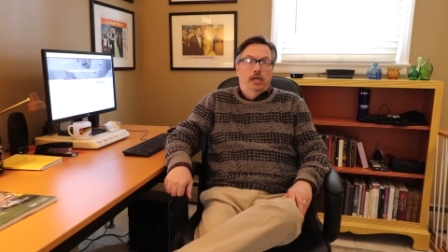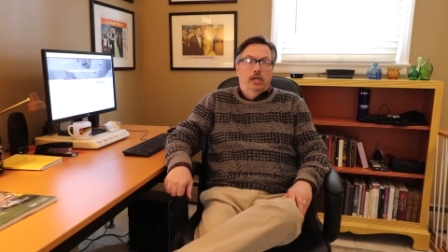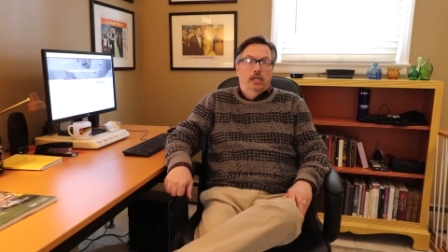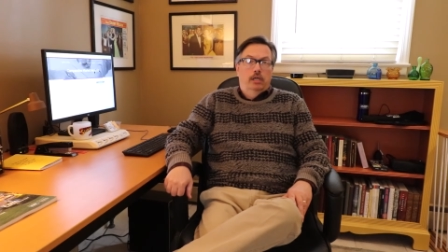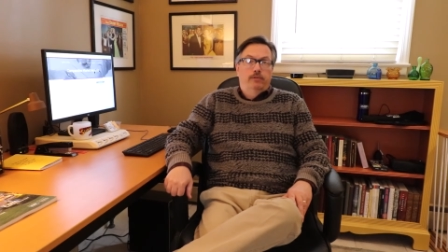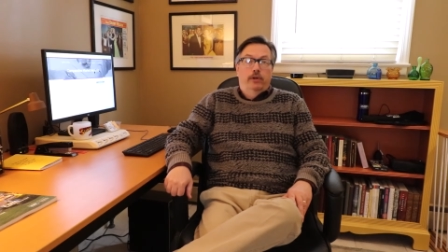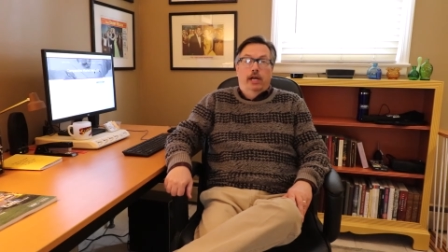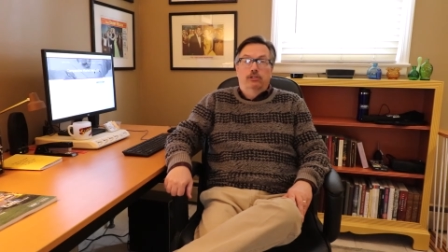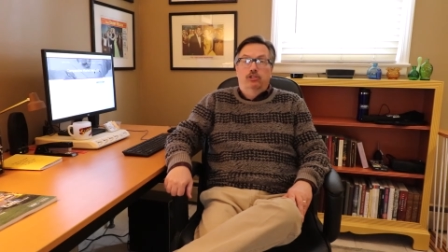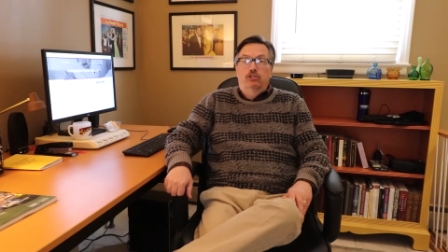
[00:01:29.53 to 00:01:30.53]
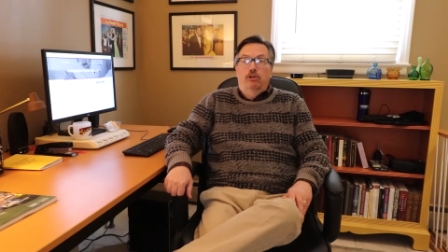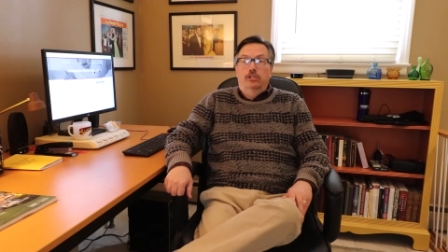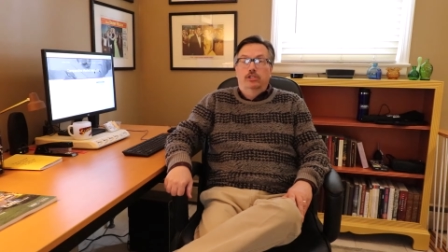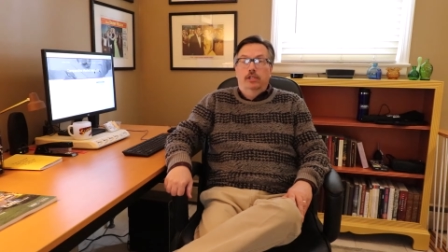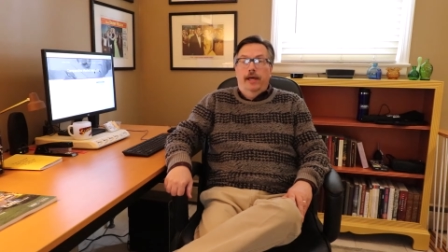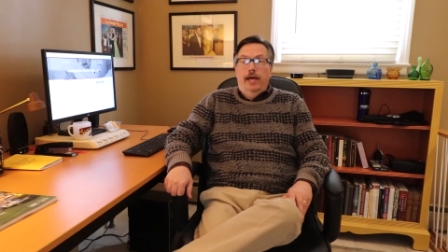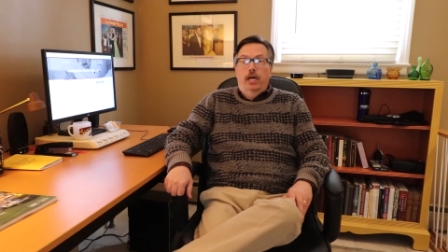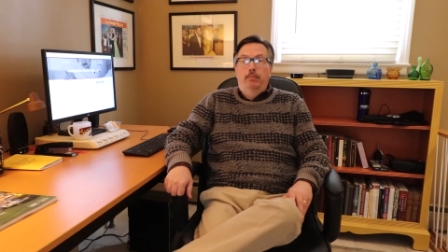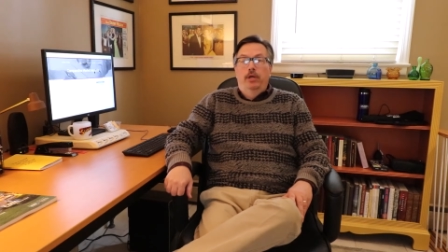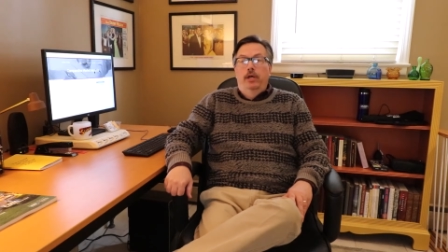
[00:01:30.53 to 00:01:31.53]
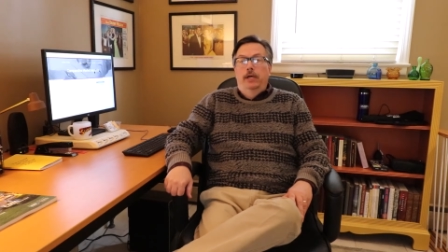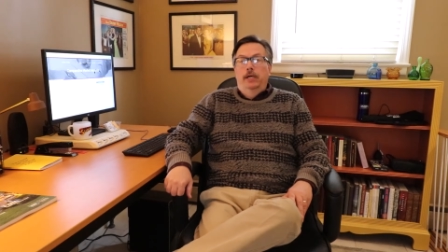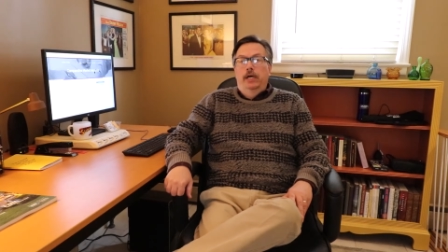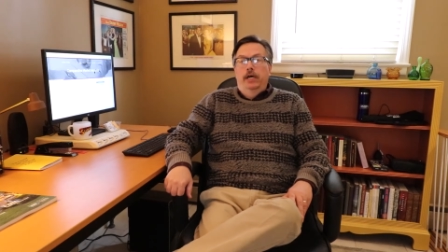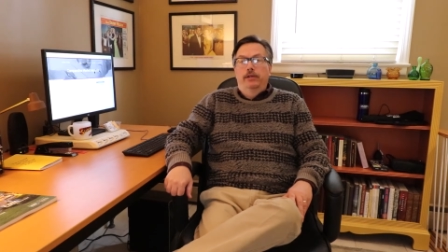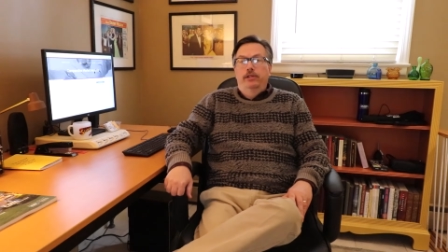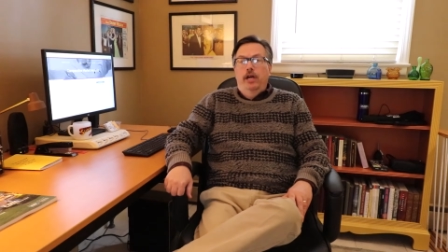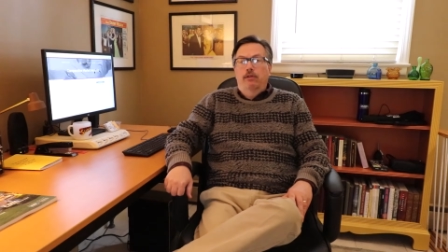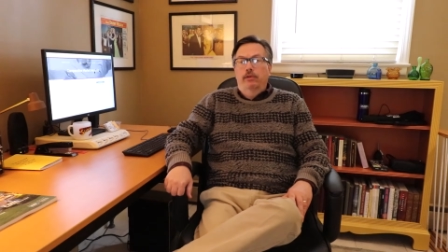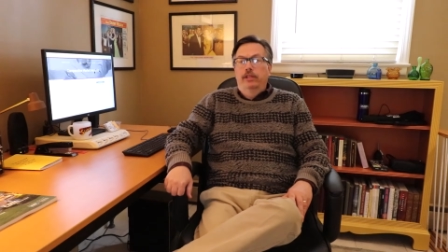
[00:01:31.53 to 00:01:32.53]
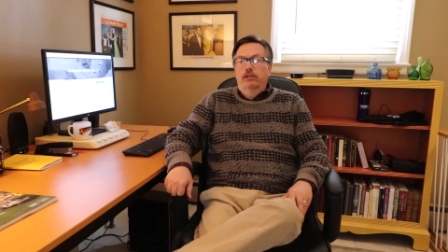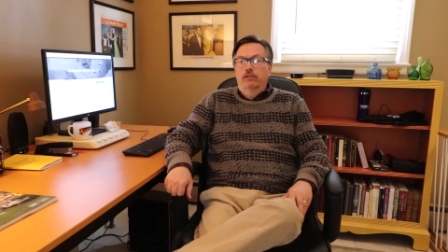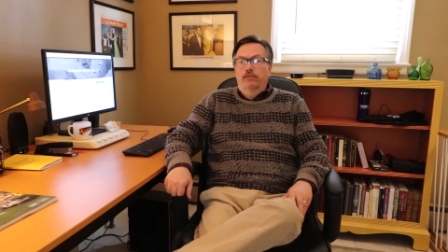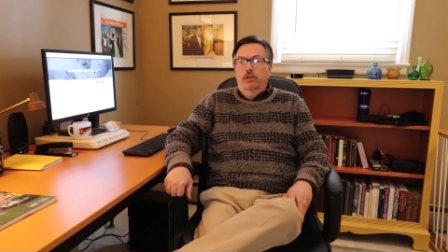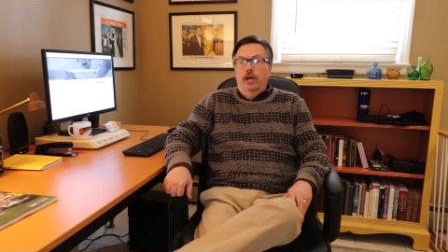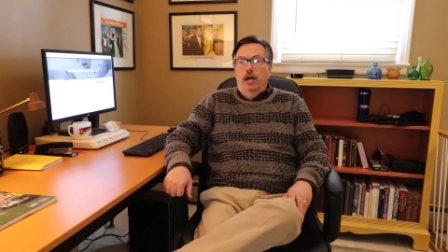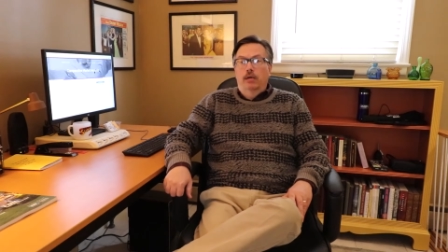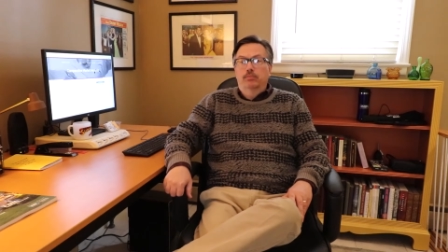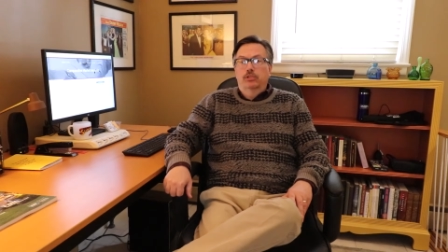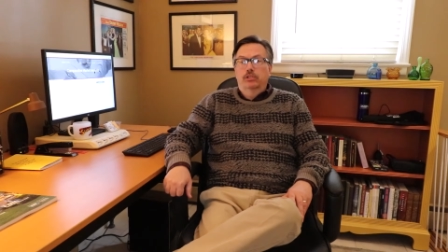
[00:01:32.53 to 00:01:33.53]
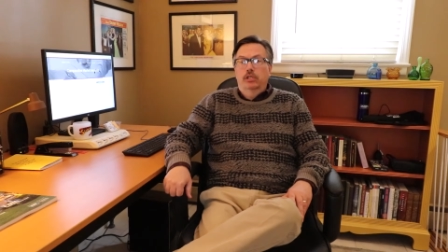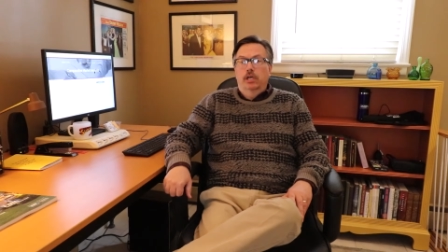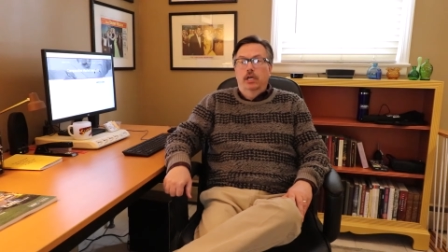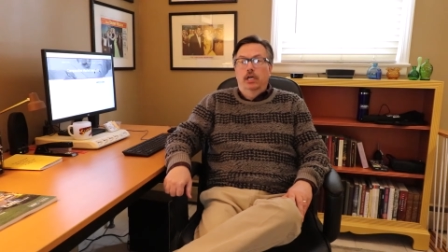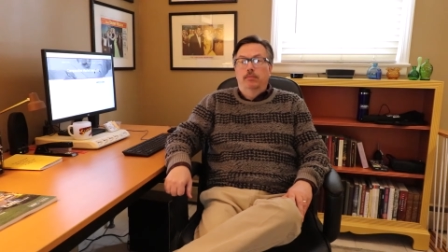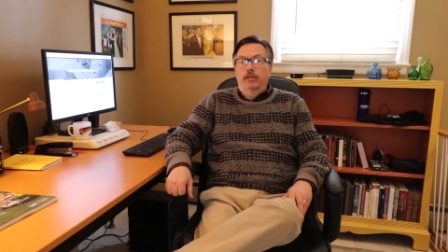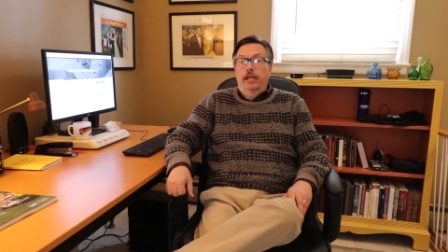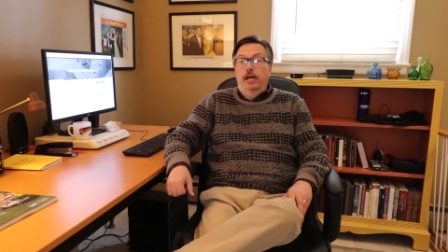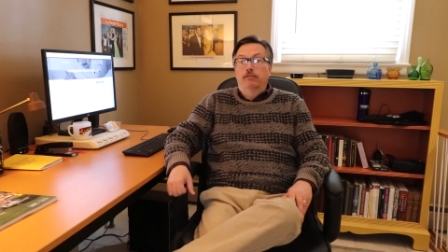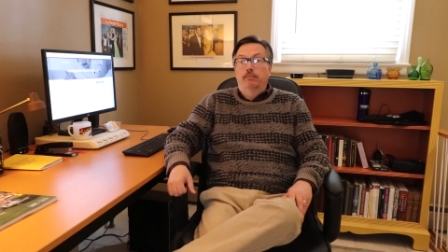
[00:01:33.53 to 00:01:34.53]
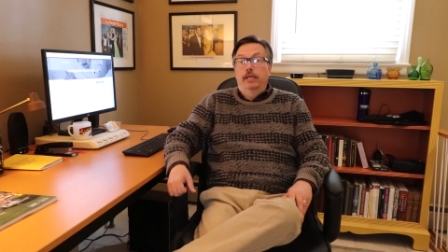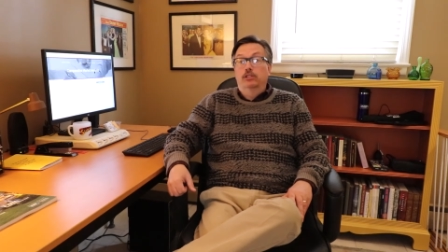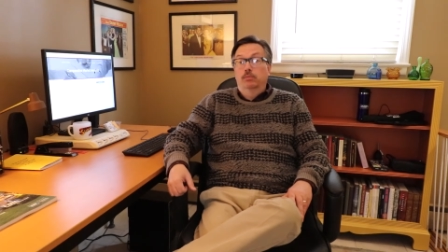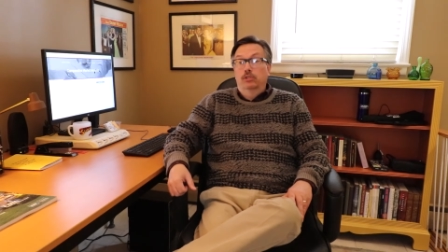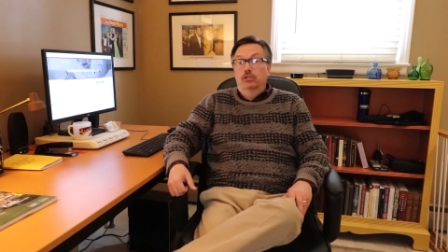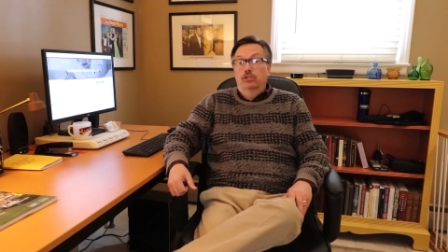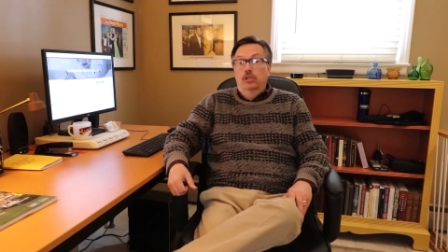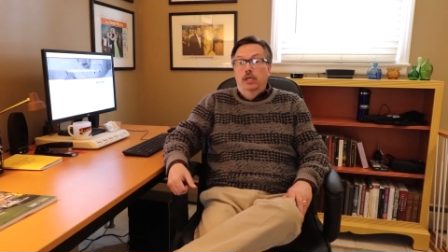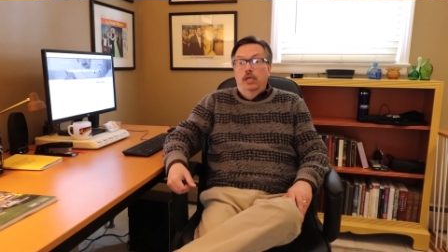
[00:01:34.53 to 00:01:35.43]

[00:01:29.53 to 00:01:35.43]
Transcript: If your house is on a slab, you're not really looking for comps that have basements.